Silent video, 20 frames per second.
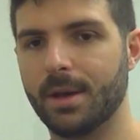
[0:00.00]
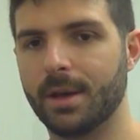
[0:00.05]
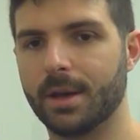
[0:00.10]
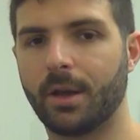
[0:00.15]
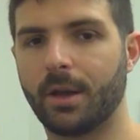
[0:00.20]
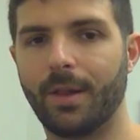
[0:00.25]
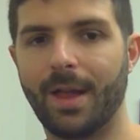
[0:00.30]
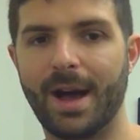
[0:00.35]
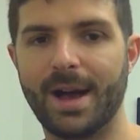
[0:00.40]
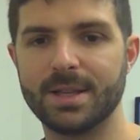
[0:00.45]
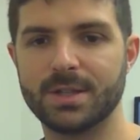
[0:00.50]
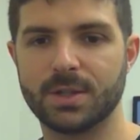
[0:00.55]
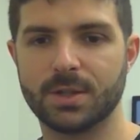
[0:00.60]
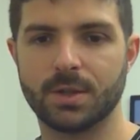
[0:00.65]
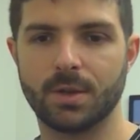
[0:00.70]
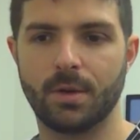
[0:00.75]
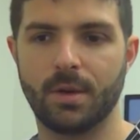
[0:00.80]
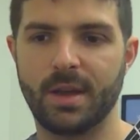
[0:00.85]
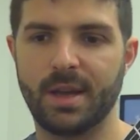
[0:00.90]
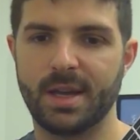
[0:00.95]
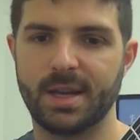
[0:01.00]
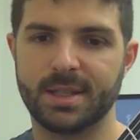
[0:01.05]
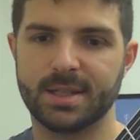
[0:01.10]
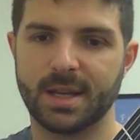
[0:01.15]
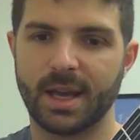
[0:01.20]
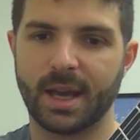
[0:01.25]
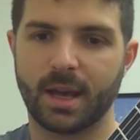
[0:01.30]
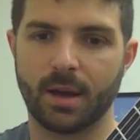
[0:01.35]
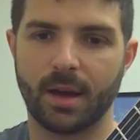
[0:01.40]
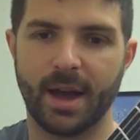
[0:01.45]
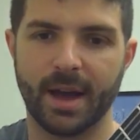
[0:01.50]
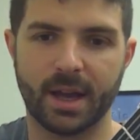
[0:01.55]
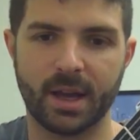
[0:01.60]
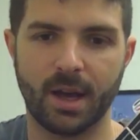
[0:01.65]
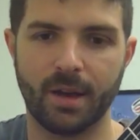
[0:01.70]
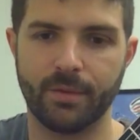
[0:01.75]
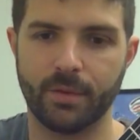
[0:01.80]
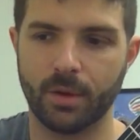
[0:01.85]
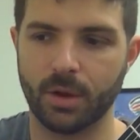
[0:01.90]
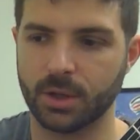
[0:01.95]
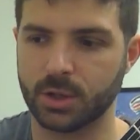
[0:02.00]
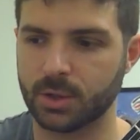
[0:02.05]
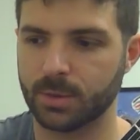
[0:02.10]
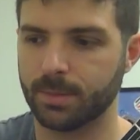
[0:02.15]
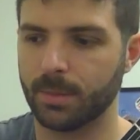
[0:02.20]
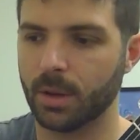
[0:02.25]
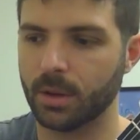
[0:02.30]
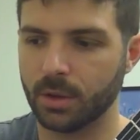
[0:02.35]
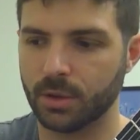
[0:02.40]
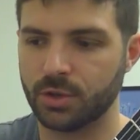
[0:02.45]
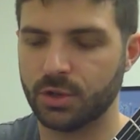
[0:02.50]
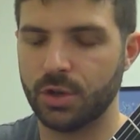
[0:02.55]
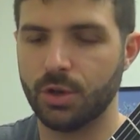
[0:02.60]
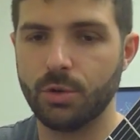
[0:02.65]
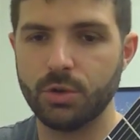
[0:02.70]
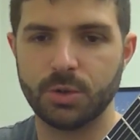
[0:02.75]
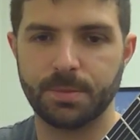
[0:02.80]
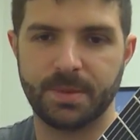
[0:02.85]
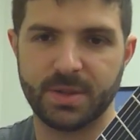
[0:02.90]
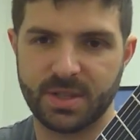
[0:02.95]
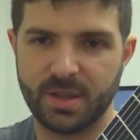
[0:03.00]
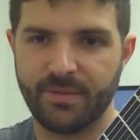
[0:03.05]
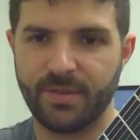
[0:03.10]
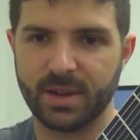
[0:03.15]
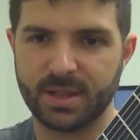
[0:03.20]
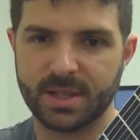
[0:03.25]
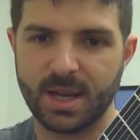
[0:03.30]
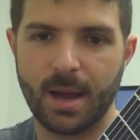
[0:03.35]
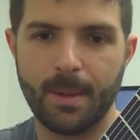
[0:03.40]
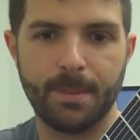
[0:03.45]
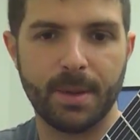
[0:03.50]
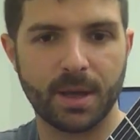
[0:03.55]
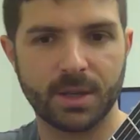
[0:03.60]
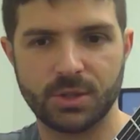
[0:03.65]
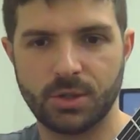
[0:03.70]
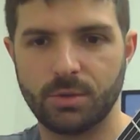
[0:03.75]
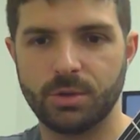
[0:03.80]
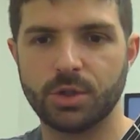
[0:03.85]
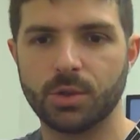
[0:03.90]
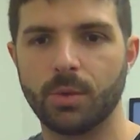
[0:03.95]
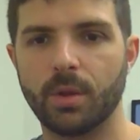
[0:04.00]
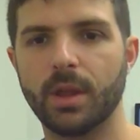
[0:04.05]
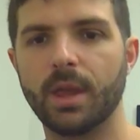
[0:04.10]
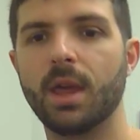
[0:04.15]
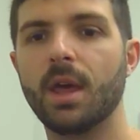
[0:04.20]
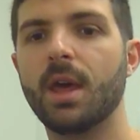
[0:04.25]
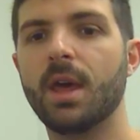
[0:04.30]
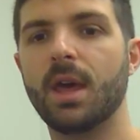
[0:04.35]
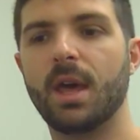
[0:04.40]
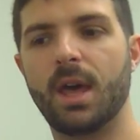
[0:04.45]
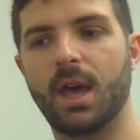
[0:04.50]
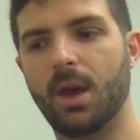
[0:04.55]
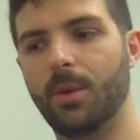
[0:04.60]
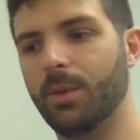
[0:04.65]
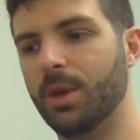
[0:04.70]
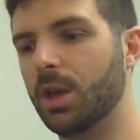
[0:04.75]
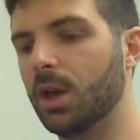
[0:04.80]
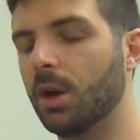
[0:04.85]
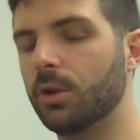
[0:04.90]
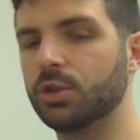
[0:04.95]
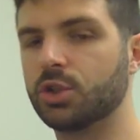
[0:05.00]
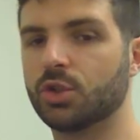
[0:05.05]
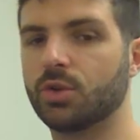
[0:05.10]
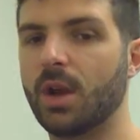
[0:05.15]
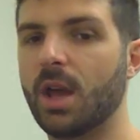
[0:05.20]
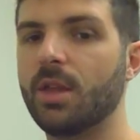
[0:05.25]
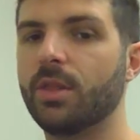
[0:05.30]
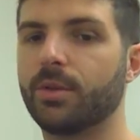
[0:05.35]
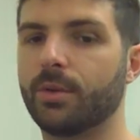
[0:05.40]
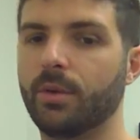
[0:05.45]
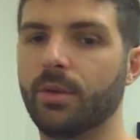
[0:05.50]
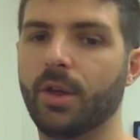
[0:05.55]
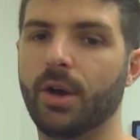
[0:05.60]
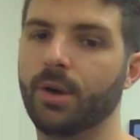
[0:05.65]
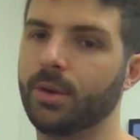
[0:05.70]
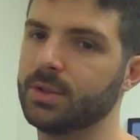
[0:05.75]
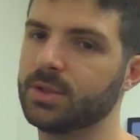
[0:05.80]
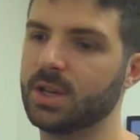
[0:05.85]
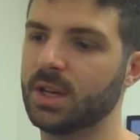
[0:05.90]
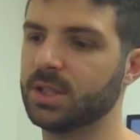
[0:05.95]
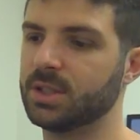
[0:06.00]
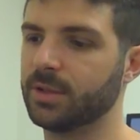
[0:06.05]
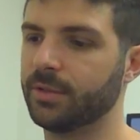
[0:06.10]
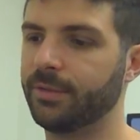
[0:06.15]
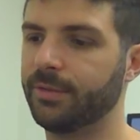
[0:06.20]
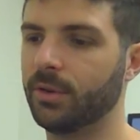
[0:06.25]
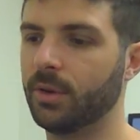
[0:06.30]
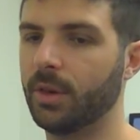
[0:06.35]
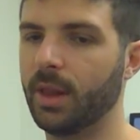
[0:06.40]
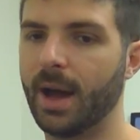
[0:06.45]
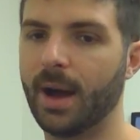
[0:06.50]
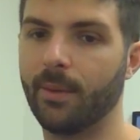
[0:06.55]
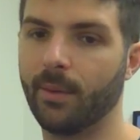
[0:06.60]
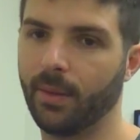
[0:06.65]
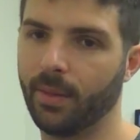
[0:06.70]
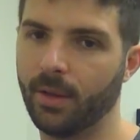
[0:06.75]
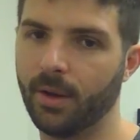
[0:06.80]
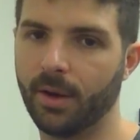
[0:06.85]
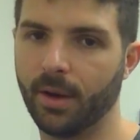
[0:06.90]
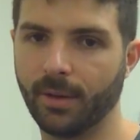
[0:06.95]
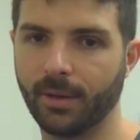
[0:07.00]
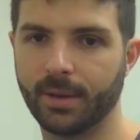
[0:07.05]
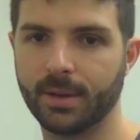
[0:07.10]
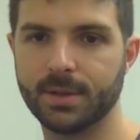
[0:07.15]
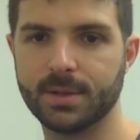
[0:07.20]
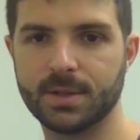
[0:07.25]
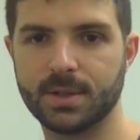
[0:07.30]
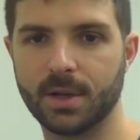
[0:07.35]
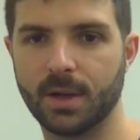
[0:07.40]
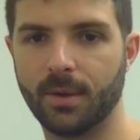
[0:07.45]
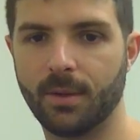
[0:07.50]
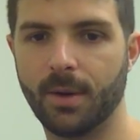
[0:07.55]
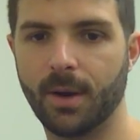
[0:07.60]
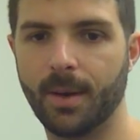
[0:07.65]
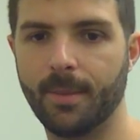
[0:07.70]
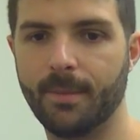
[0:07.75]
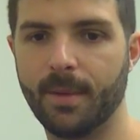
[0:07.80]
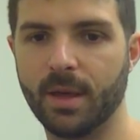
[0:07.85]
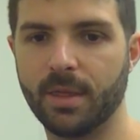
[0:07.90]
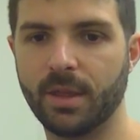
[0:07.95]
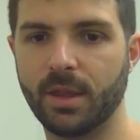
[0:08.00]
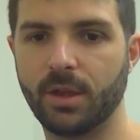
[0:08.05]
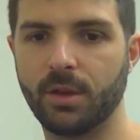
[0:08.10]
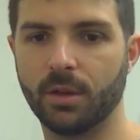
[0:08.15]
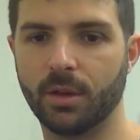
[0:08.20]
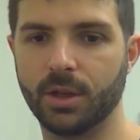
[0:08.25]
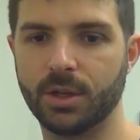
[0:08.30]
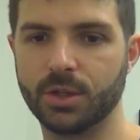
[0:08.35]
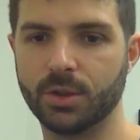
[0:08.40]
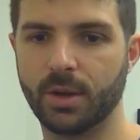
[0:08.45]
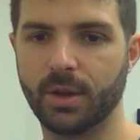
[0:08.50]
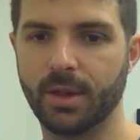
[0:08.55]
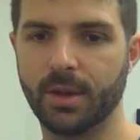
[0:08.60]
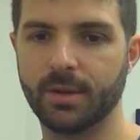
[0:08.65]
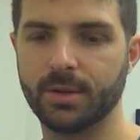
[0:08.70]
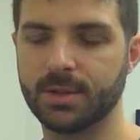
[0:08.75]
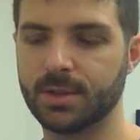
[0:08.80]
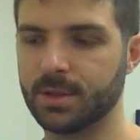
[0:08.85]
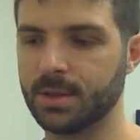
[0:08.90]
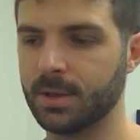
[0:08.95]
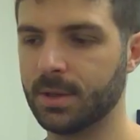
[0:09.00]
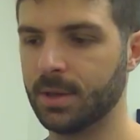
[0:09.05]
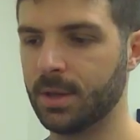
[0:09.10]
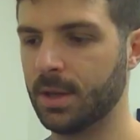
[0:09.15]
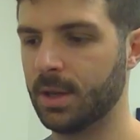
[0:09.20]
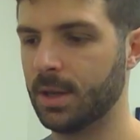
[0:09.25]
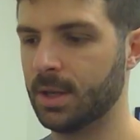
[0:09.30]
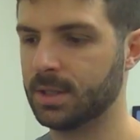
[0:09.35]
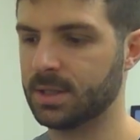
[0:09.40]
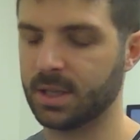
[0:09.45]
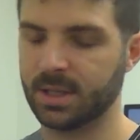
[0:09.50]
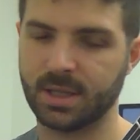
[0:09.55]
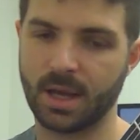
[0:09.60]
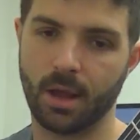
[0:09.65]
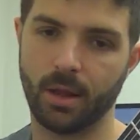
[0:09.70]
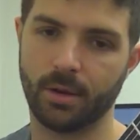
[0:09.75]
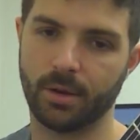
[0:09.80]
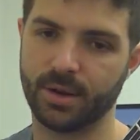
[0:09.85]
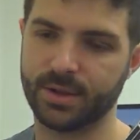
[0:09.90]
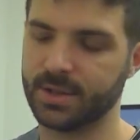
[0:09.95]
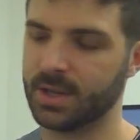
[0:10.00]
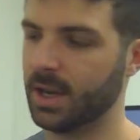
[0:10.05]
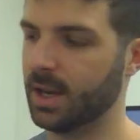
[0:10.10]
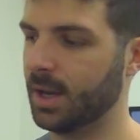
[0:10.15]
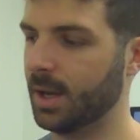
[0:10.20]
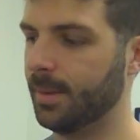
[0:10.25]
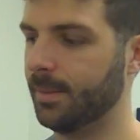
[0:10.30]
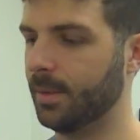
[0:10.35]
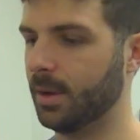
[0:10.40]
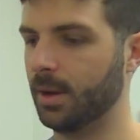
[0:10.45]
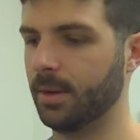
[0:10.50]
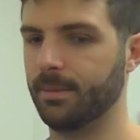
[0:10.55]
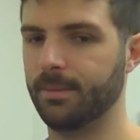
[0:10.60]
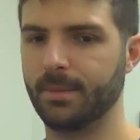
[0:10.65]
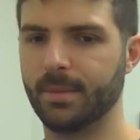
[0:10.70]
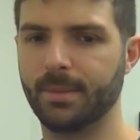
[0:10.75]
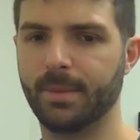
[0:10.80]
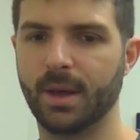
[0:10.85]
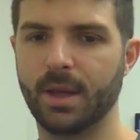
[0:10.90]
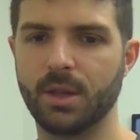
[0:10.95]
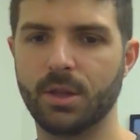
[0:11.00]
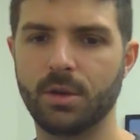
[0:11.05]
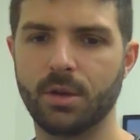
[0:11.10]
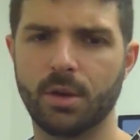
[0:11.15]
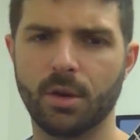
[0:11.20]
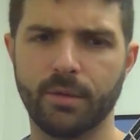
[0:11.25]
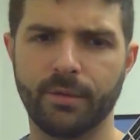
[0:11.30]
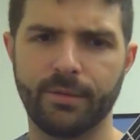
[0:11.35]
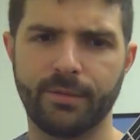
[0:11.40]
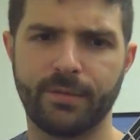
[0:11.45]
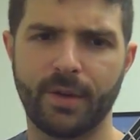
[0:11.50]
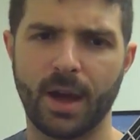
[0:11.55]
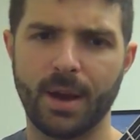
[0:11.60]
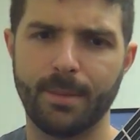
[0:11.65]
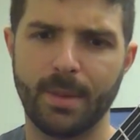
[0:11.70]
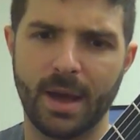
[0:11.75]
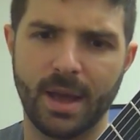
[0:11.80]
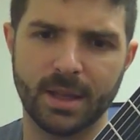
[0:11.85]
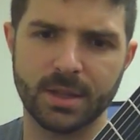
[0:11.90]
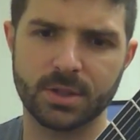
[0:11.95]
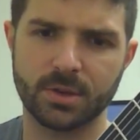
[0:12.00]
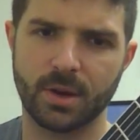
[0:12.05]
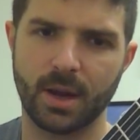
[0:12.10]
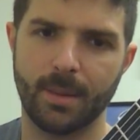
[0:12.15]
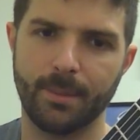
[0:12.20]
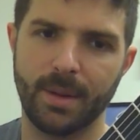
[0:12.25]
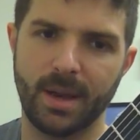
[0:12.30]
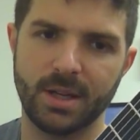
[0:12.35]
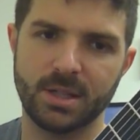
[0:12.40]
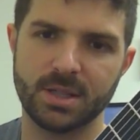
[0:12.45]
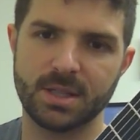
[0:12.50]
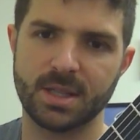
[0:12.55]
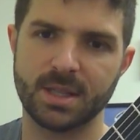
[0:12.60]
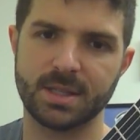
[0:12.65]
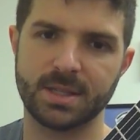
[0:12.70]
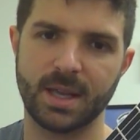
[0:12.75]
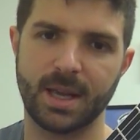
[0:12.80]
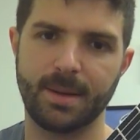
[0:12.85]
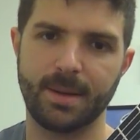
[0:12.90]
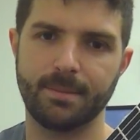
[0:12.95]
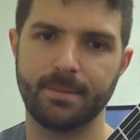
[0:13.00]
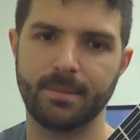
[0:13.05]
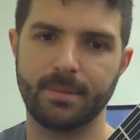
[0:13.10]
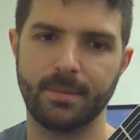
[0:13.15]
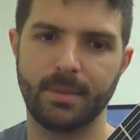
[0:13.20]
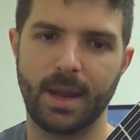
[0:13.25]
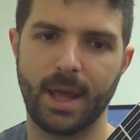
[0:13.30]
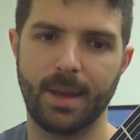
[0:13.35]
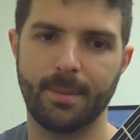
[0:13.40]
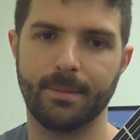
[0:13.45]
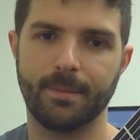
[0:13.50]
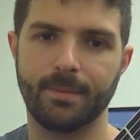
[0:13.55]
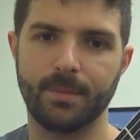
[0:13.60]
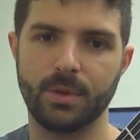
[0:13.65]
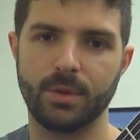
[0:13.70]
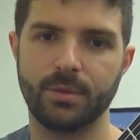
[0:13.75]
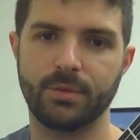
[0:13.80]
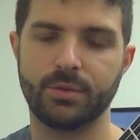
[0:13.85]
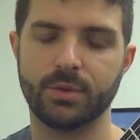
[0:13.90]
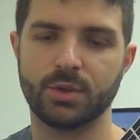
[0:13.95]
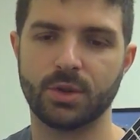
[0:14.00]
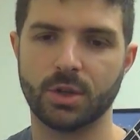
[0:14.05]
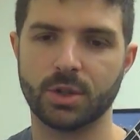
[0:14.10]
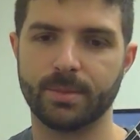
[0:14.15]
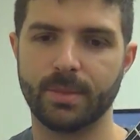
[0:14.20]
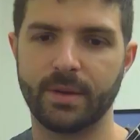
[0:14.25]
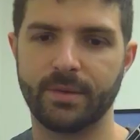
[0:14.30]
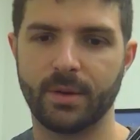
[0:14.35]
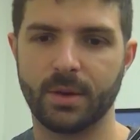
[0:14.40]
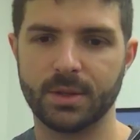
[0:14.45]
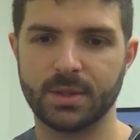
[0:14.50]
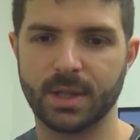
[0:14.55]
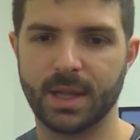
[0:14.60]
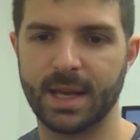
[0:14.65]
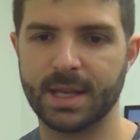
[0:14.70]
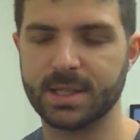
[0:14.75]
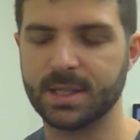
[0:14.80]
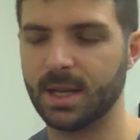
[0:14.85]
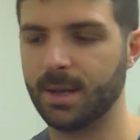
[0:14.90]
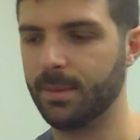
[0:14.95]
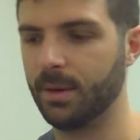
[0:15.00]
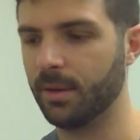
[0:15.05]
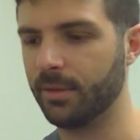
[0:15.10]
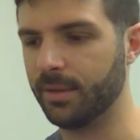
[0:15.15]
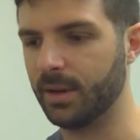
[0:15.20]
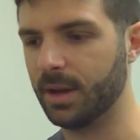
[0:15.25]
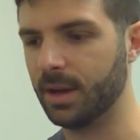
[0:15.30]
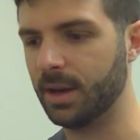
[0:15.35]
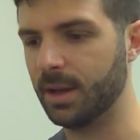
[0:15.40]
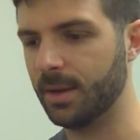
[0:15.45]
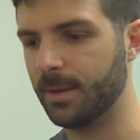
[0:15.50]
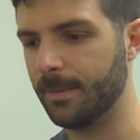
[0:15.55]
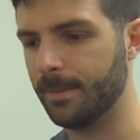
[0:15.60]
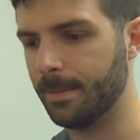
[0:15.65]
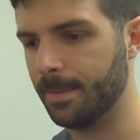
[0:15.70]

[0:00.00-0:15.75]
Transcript: class. It's like I cover 2 specific topics usually, and we go straight through those, and it's a full hour long. So I think you'll enjoy those. It's $1 to sign up, but you can find my Instagram page. It's the same name. If you search my first and last name, you'll find it.